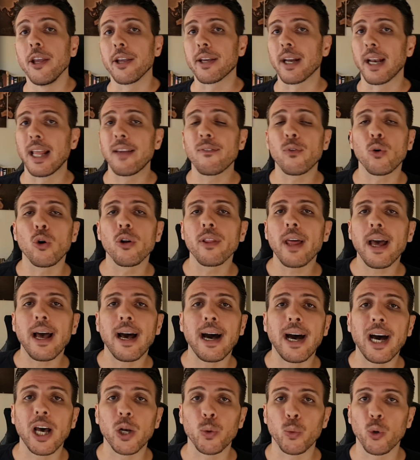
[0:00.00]
You can leave all that
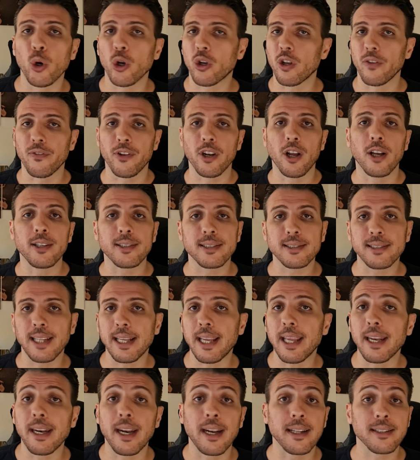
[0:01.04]
hard work of,
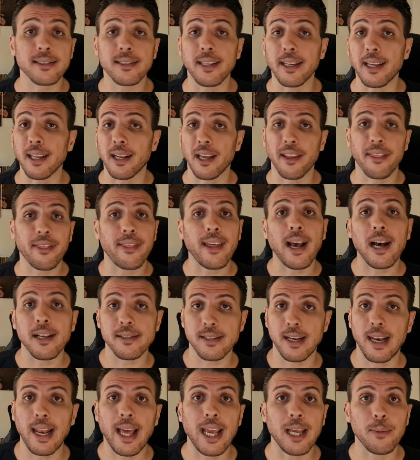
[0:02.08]
sticking and unsticking
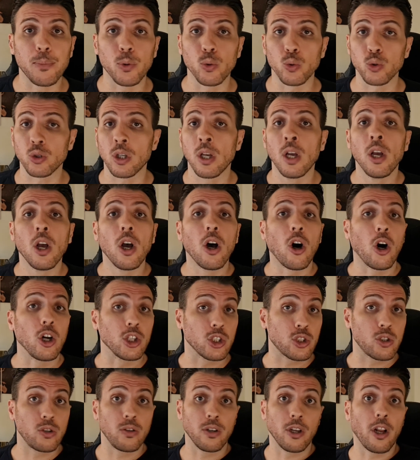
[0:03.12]
1,000 labels
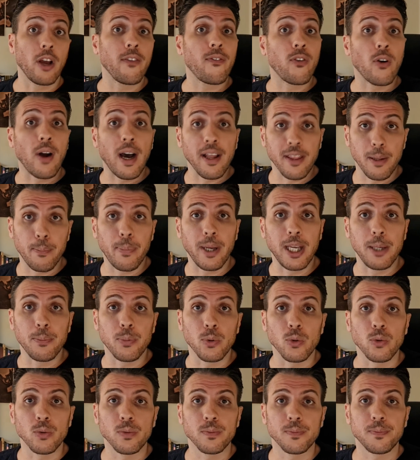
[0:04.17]
onto, for other
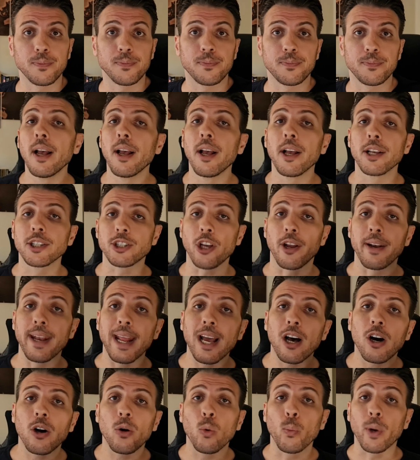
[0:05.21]
people. So
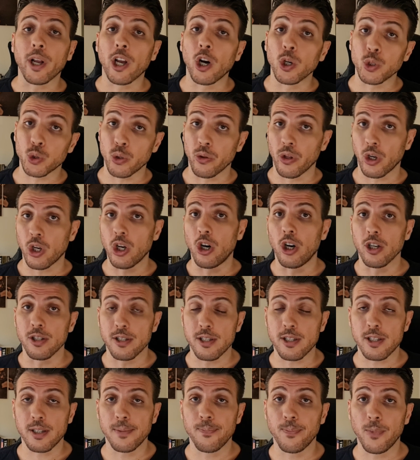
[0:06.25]
now we're going to the
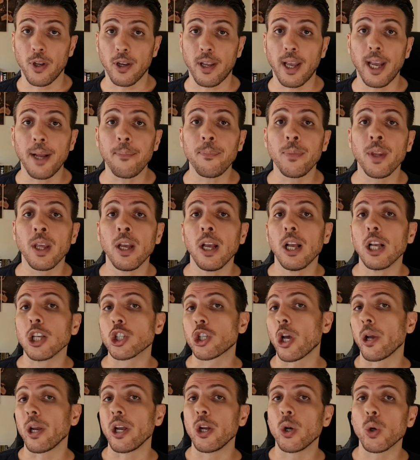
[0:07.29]
cons, okay?
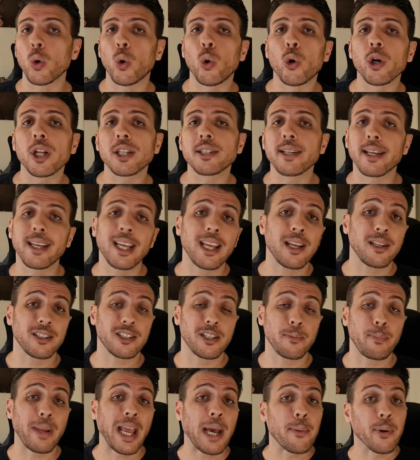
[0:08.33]
So in order
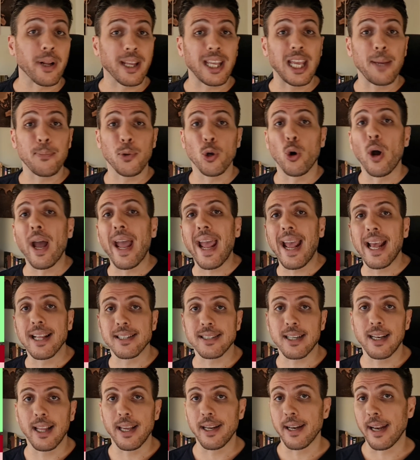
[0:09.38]
to be able to keep your
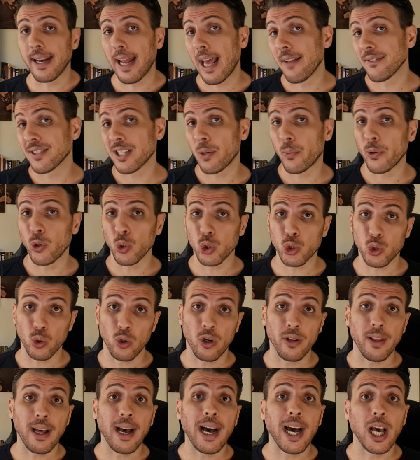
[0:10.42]
hands clean and have someone else do
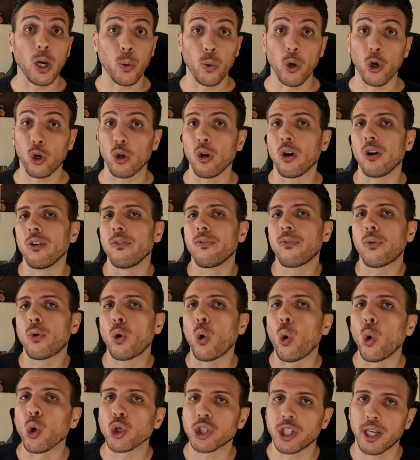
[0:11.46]
all the hard work, of
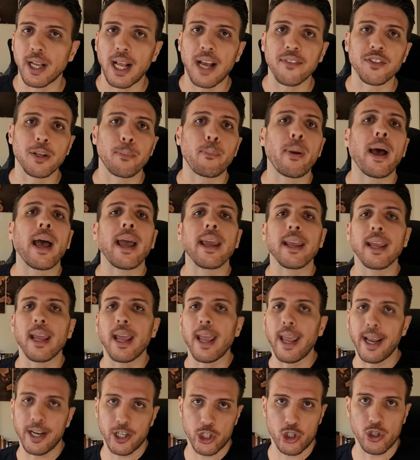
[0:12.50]
course, you're gonna have to pay
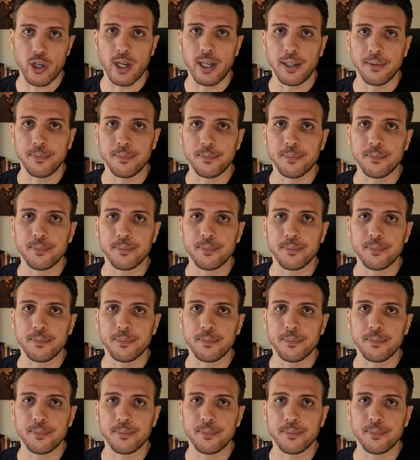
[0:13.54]
extra.